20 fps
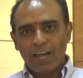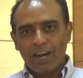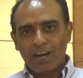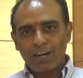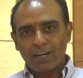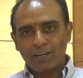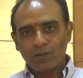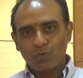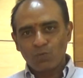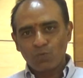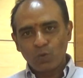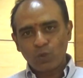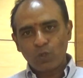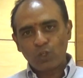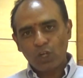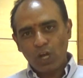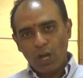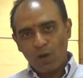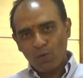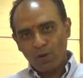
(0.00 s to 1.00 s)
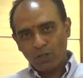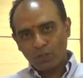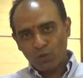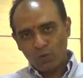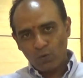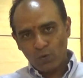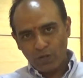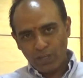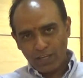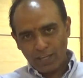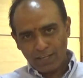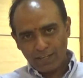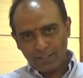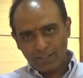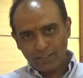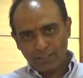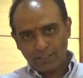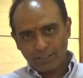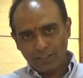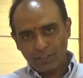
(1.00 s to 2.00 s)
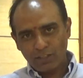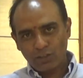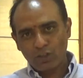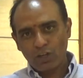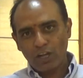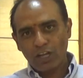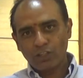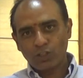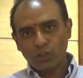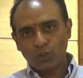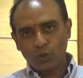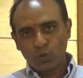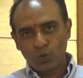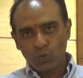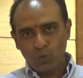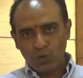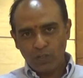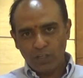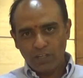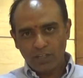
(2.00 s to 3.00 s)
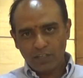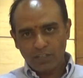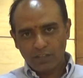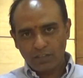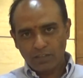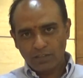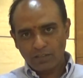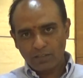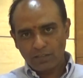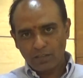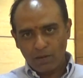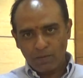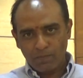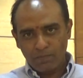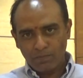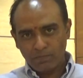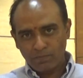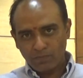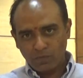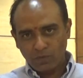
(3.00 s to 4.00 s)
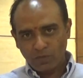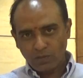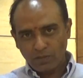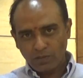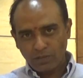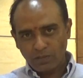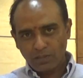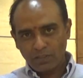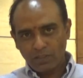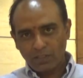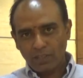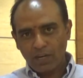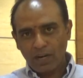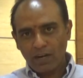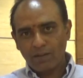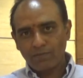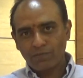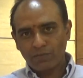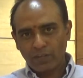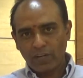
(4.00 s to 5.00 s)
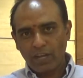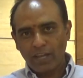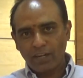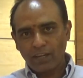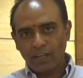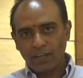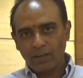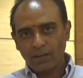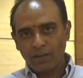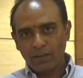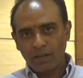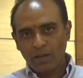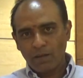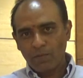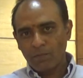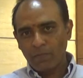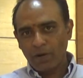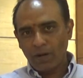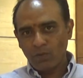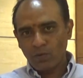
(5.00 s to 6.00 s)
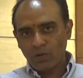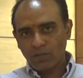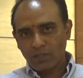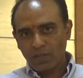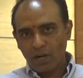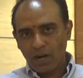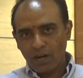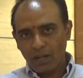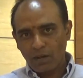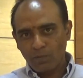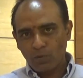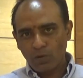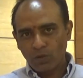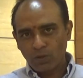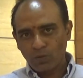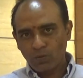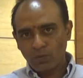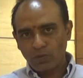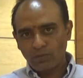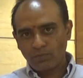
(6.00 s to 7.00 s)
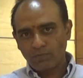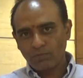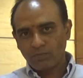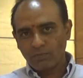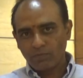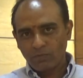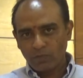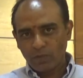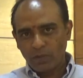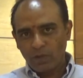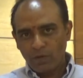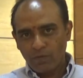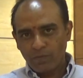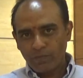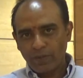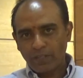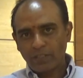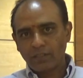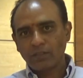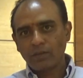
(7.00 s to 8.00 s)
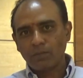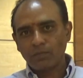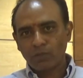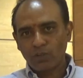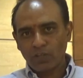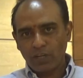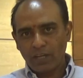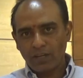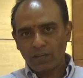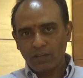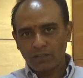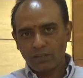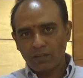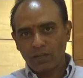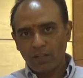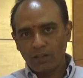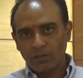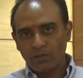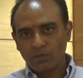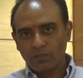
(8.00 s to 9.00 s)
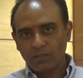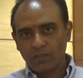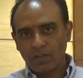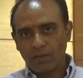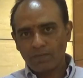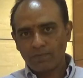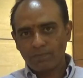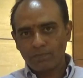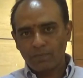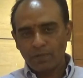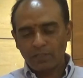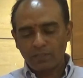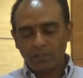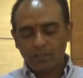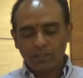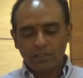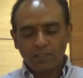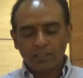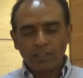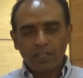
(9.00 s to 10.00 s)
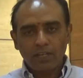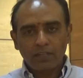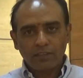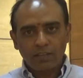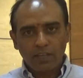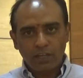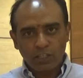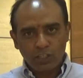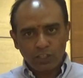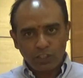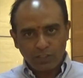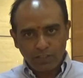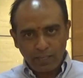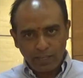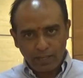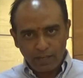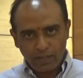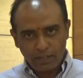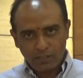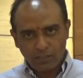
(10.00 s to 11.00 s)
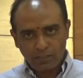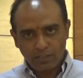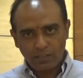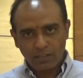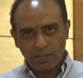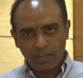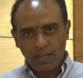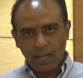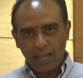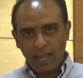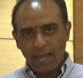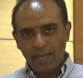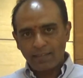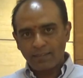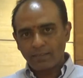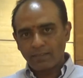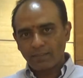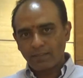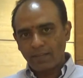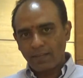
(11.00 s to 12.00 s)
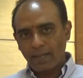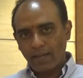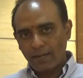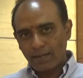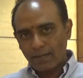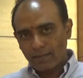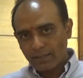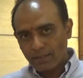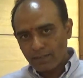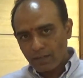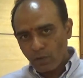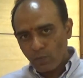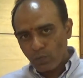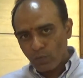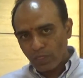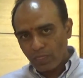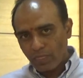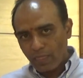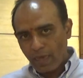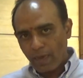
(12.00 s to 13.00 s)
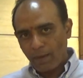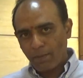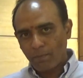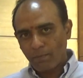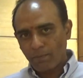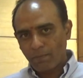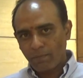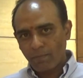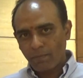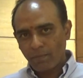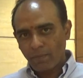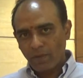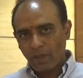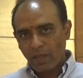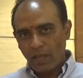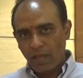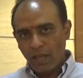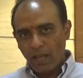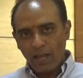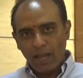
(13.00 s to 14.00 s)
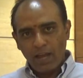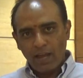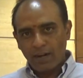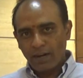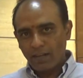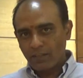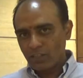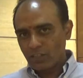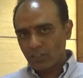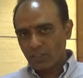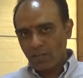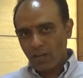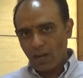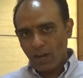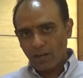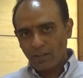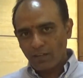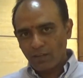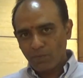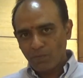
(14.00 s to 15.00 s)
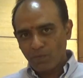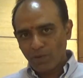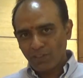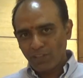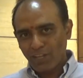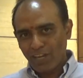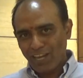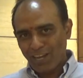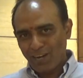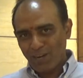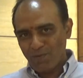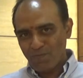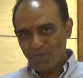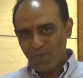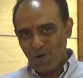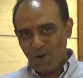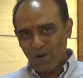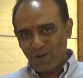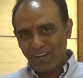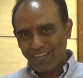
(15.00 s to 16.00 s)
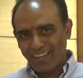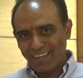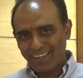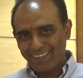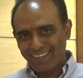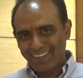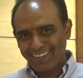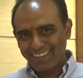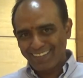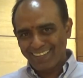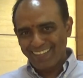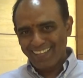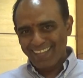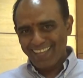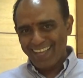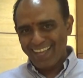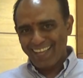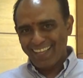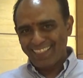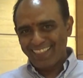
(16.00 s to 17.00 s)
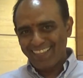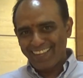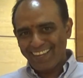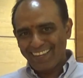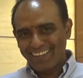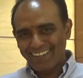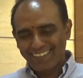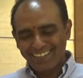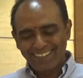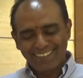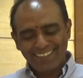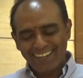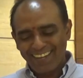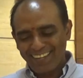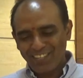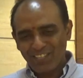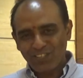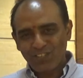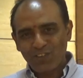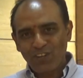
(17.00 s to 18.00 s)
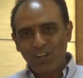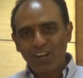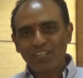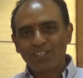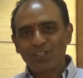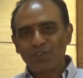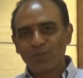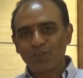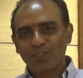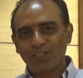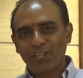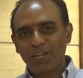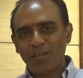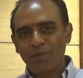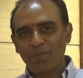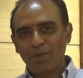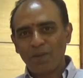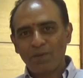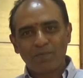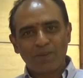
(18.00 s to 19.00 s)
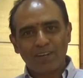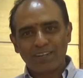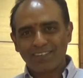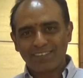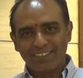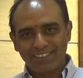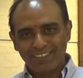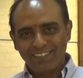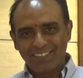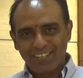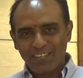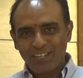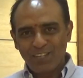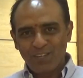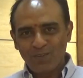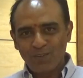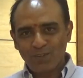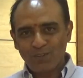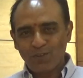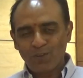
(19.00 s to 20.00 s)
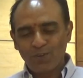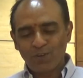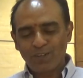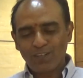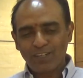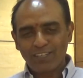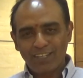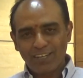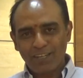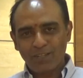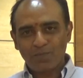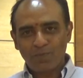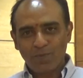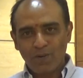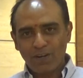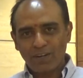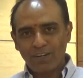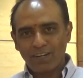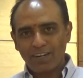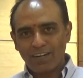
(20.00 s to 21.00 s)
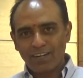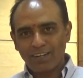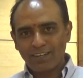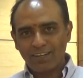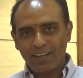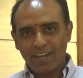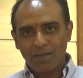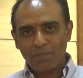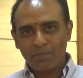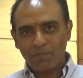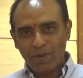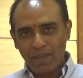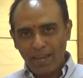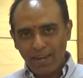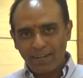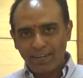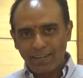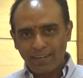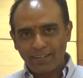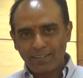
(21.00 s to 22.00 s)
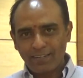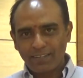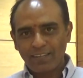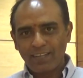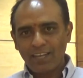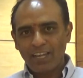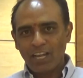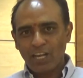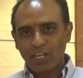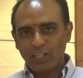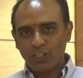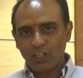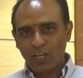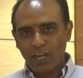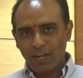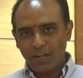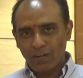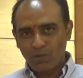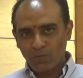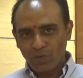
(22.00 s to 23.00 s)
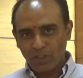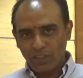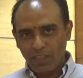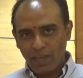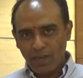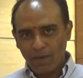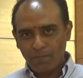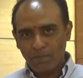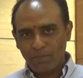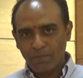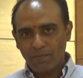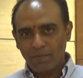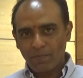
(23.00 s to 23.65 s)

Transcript: and which I was looking since last 2 years some this kind of training, but I was not able to fix some trainers and all those stuff. But in that 30 seconds I just connected with them and I just called him on the early morning, and then I just realized he was sleeping, but it was good. He responded and I made it a giant with them,